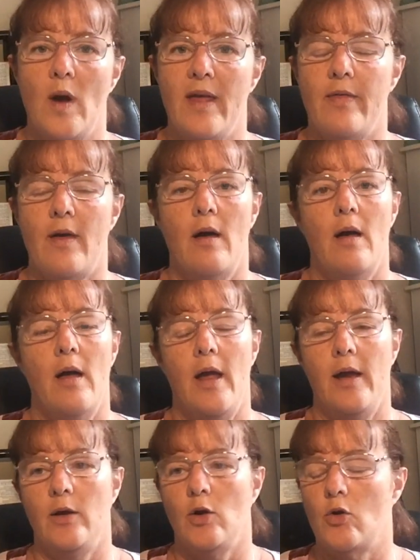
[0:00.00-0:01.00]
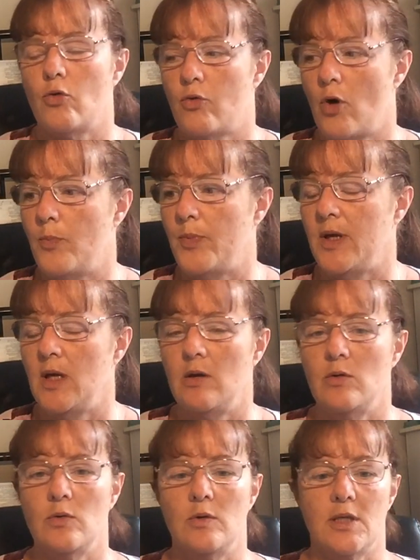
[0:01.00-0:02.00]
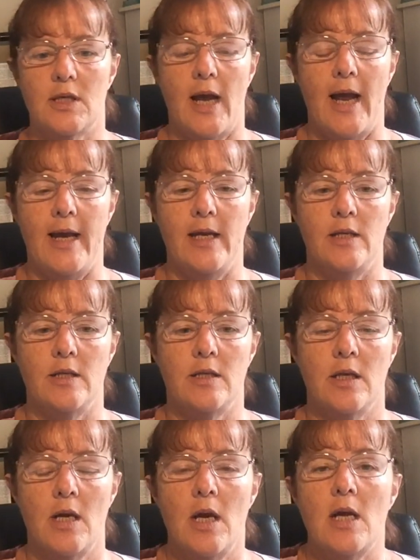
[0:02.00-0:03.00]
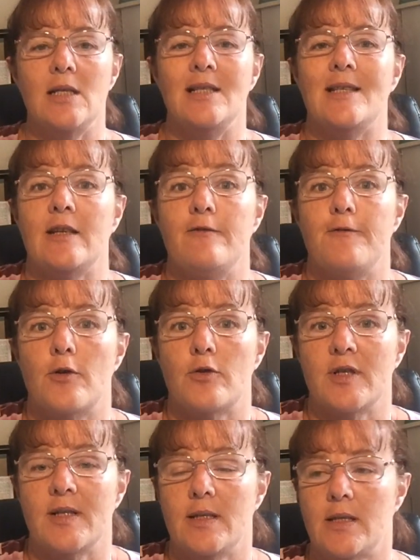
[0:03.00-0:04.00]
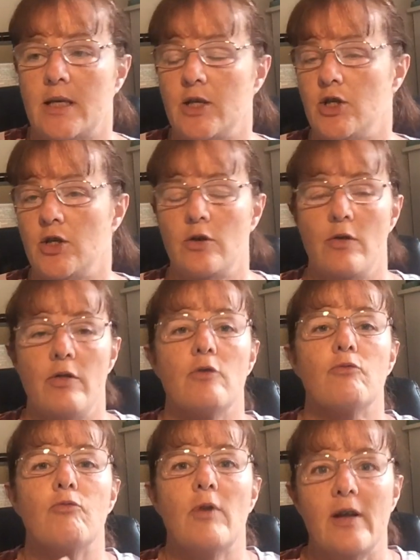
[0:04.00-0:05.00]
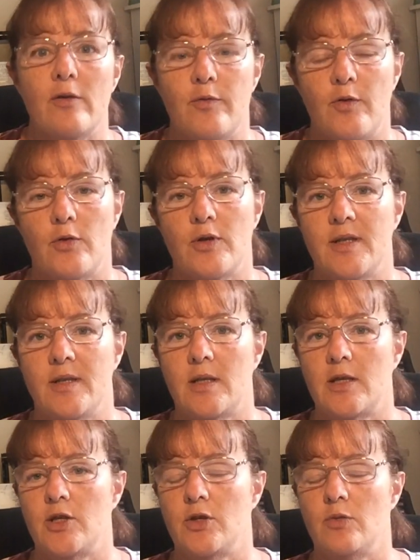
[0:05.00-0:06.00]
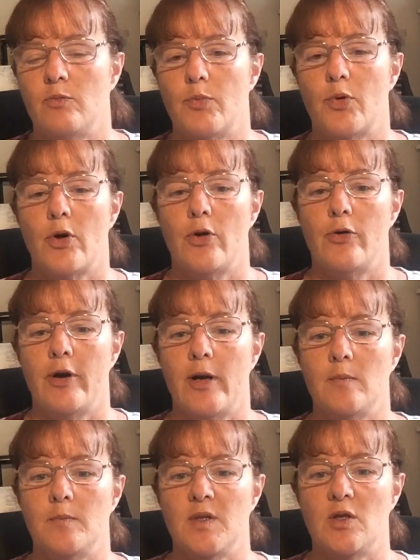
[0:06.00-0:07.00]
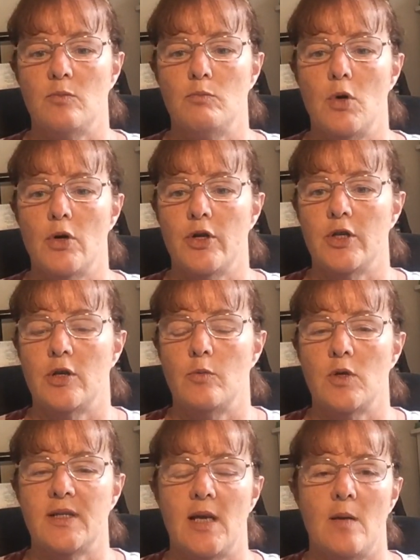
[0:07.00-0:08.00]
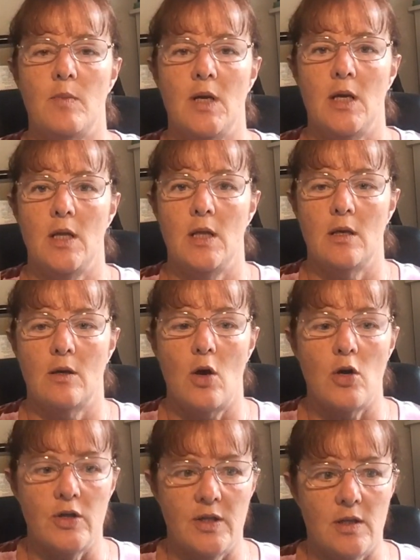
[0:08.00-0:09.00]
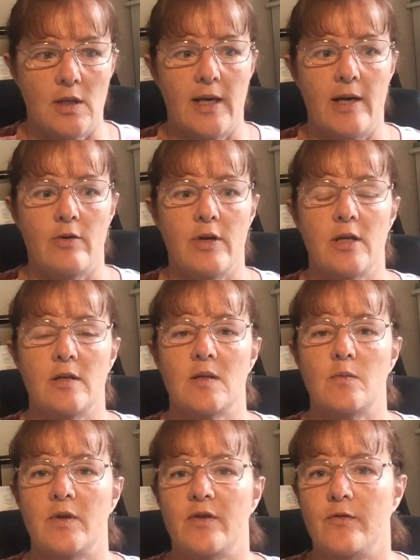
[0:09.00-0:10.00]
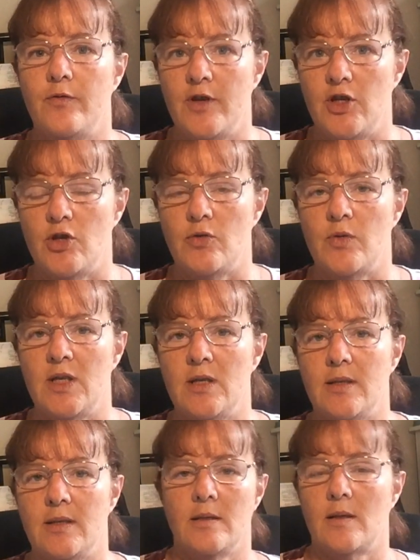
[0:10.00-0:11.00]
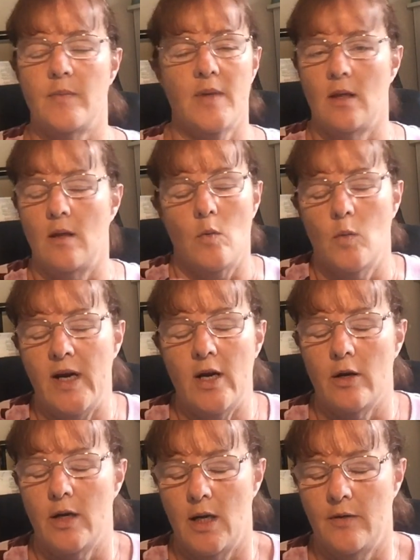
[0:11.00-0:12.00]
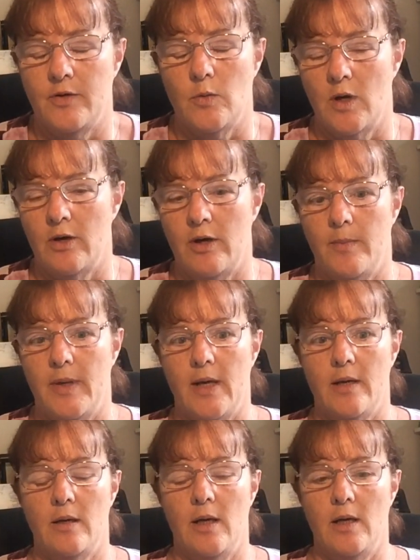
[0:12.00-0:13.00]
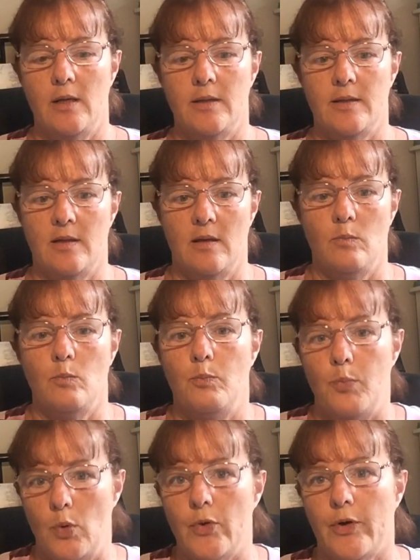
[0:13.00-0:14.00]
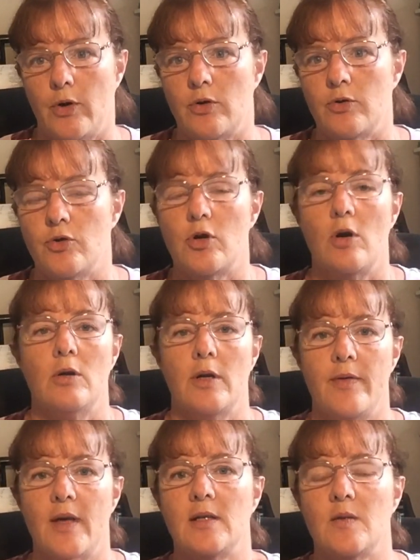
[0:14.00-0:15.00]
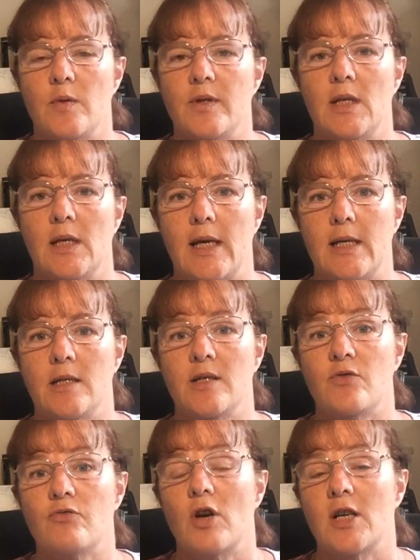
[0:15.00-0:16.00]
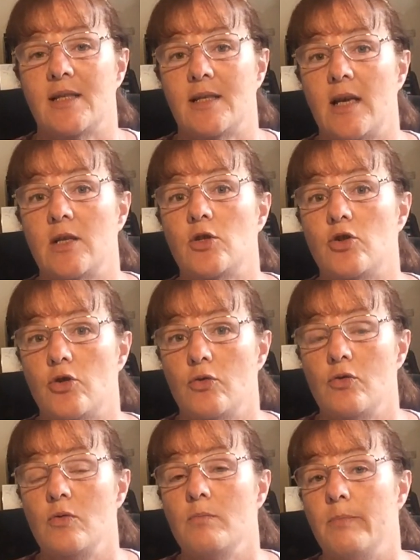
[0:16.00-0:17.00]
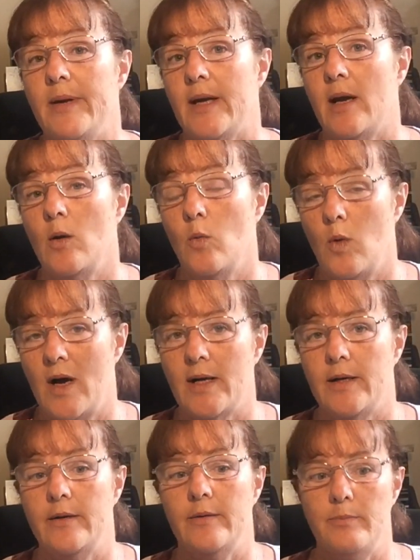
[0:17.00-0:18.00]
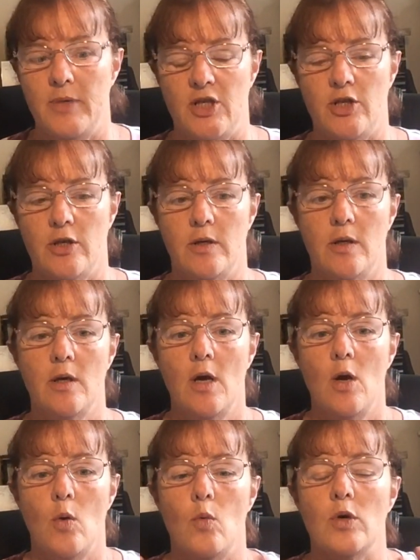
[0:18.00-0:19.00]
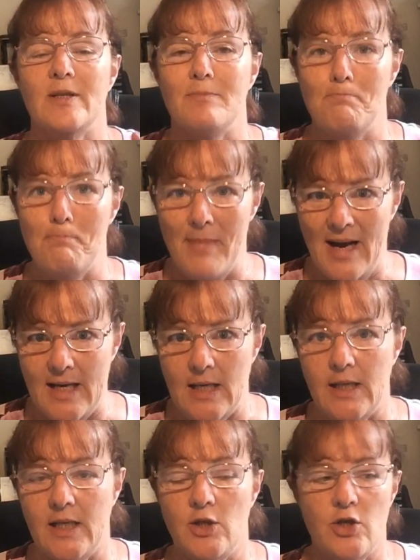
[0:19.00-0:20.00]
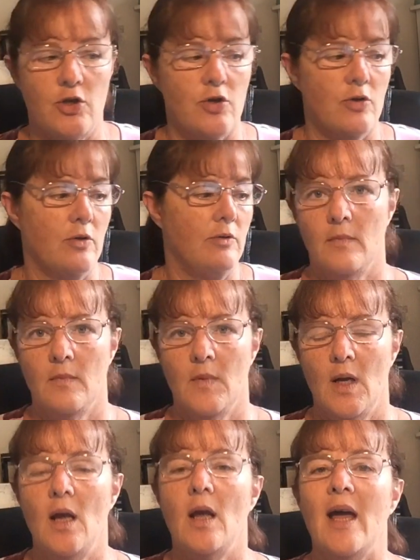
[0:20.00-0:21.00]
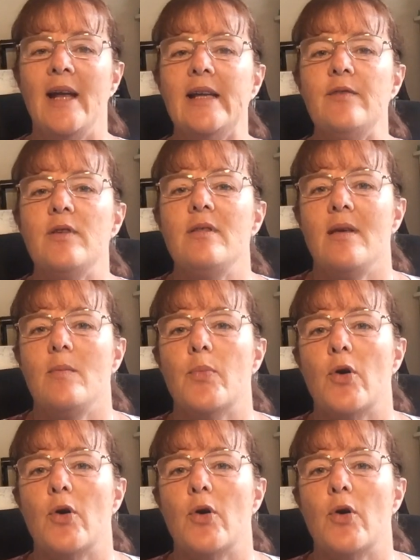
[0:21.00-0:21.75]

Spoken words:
weather and crop yield and deforestation and the reforestation programs, to monitor what's happening in the coastal areas with fisheries. And something that we don't have to worry about is border control, and that's what the latest RISAT-2 BR1 mission was mainly to do. And even their